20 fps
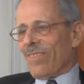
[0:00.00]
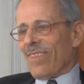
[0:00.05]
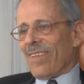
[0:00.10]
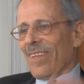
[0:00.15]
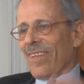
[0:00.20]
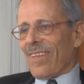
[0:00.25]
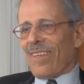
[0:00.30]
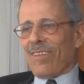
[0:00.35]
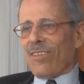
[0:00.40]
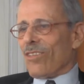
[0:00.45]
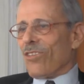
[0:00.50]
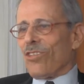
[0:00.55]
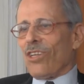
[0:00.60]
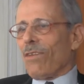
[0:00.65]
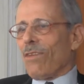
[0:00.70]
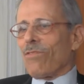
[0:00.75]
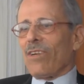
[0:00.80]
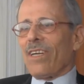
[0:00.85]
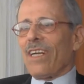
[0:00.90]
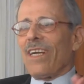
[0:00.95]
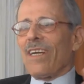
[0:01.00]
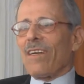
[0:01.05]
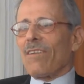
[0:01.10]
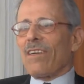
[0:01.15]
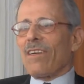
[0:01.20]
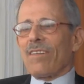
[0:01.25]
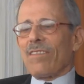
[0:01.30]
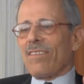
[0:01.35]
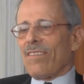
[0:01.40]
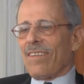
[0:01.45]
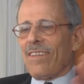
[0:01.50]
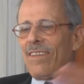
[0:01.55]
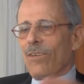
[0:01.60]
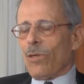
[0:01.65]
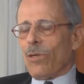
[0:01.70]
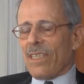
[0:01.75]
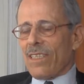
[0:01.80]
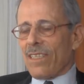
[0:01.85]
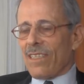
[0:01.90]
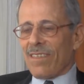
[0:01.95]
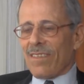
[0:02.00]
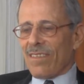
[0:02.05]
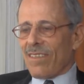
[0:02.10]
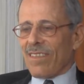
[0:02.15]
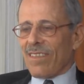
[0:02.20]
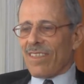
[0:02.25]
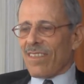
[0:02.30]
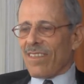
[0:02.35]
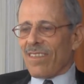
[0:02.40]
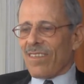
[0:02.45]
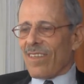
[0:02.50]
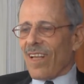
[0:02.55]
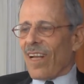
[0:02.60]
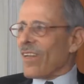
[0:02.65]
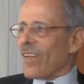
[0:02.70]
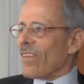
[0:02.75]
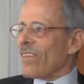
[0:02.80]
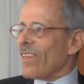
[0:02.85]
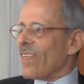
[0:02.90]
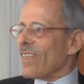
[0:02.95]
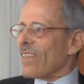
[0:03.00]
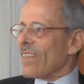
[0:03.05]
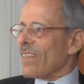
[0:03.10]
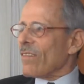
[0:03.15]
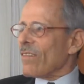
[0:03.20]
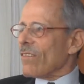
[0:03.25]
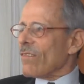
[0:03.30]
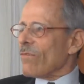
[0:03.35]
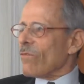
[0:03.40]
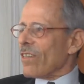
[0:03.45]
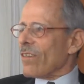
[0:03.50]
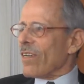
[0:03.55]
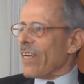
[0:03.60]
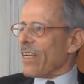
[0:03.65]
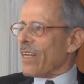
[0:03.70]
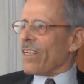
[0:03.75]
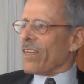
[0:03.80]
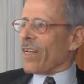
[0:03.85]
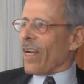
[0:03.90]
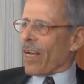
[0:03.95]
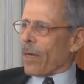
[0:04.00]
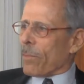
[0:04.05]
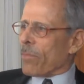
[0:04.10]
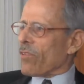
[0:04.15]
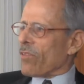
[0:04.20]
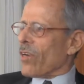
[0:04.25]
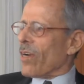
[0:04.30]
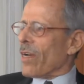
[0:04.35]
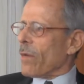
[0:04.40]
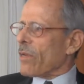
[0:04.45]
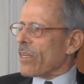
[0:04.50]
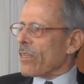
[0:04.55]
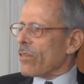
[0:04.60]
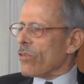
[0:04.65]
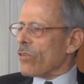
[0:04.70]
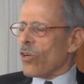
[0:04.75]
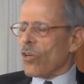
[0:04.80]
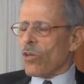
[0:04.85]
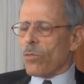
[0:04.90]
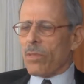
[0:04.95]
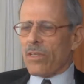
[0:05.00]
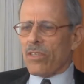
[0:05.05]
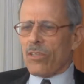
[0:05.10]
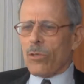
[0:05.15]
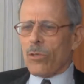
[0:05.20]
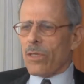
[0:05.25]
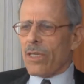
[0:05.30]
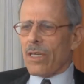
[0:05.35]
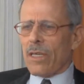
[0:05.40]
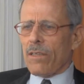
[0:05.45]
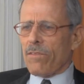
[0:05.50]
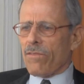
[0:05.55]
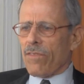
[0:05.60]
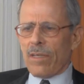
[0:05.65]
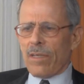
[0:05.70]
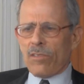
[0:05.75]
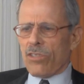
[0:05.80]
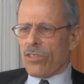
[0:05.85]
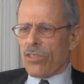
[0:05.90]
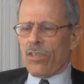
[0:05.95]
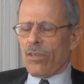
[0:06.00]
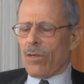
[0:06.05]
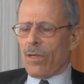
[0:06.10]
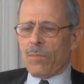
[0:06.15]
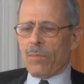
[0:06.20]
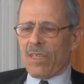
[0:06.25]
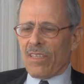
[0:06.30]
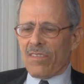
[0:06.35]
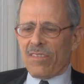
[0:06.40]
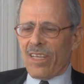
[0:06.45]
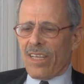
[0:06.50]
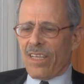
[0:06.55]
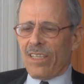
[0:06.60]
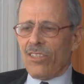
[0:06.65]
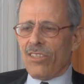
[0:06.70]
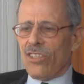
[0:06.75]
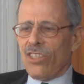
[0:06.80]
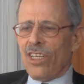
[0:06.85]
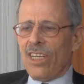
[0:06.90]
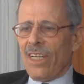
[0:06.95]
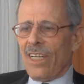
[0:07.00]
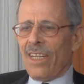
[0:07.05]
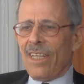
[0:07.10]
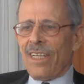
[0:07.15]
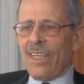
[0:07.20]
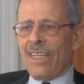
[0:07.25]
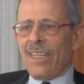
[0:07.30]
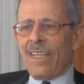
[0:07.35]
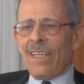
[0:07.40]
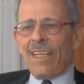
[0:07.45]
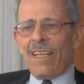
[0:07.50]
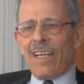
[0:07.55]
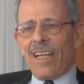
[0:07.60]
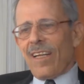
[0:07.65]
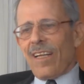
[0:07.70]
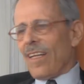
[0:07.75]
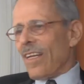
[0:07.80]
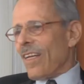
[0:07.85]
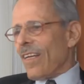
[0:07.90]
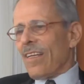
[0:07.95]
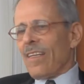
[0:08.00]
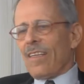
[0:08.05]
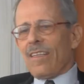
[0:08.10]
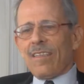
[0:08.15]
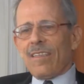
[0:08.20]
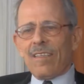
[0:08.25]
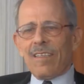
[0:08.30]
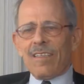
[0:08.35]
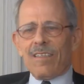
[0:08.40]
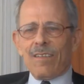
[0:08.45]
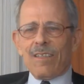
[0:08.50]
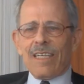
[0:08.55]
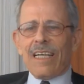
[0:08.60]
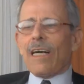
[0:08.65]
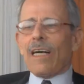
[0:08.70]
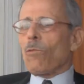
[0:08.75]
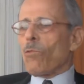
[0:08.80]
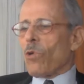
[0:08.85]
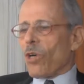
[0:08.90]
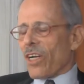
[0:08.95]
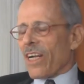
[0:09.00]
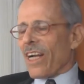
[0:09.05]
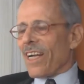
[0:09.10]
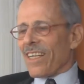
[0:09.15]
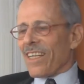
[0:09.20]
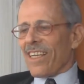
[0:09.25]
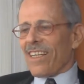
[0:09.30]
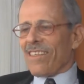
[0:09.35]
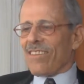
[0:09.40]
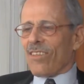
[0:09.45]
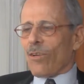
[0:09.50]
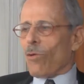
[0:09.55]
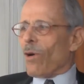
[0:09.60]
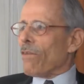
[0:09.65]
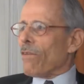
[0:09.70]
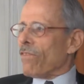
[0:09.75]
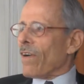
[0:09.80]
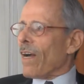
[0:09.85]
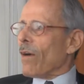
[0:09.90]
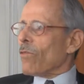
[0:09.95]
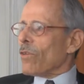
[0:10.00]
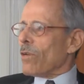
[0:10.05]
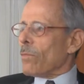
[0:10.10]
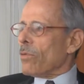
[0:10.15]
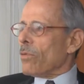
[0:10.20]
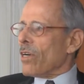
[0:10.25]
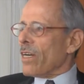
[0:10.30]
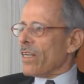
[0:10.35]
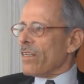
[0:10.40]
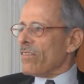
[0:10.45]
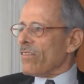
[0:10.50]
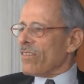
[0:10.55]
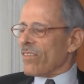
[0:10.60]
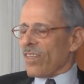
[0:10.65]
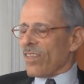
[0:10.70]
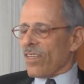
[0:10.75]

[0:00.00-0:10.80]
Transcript: other than Jeffrey Harris doing anything related to hypothalamic control of pituitary function, or MSH, and I'll work on it. So I found a place